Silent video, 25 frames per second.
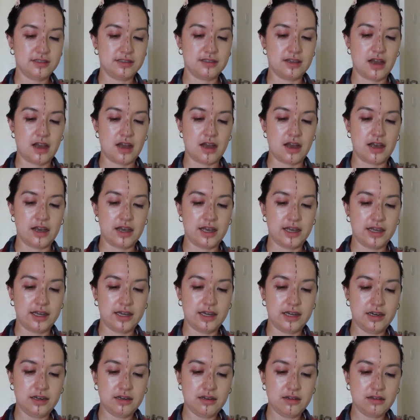
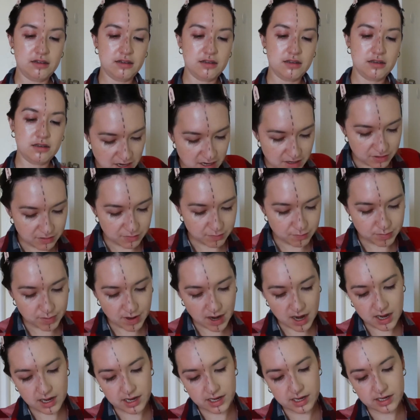side, my
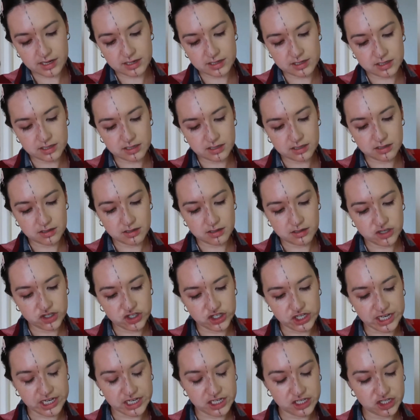Bite
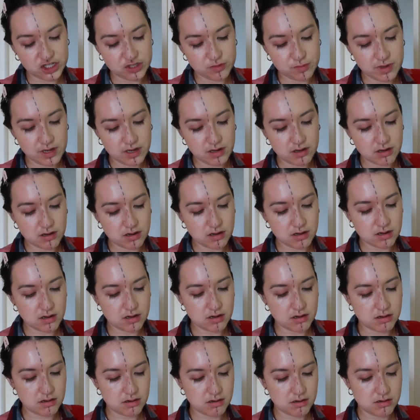
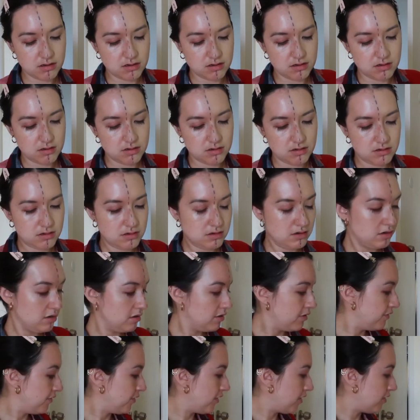Changemaker
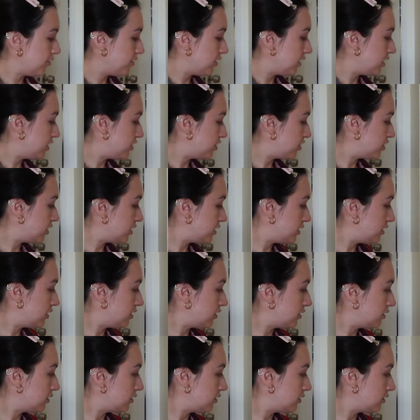
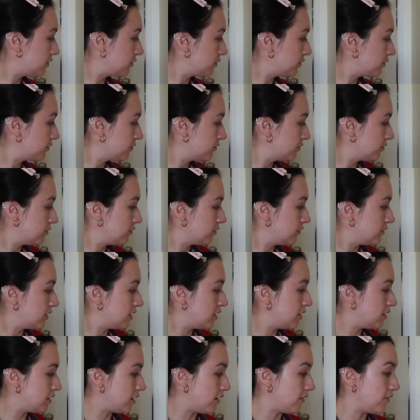foundation.
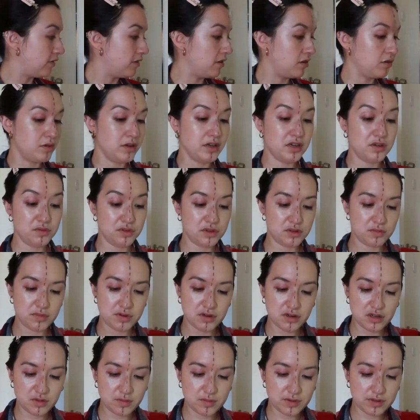Definitely going in with a
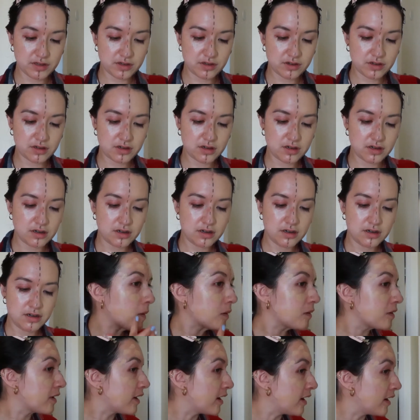beauty blender.
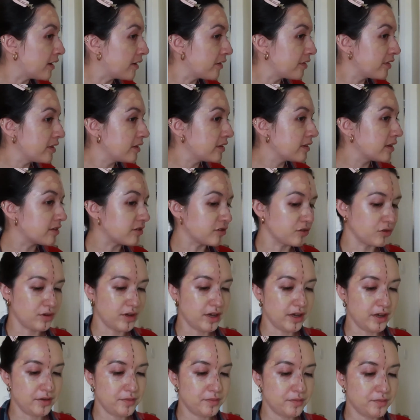Okay, I think that's
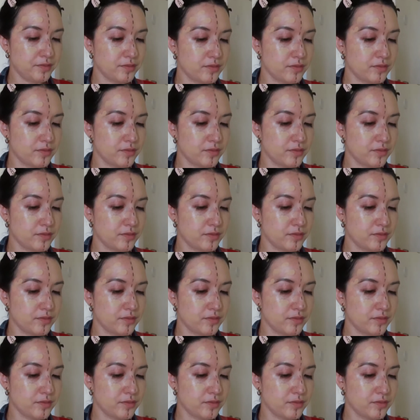okay.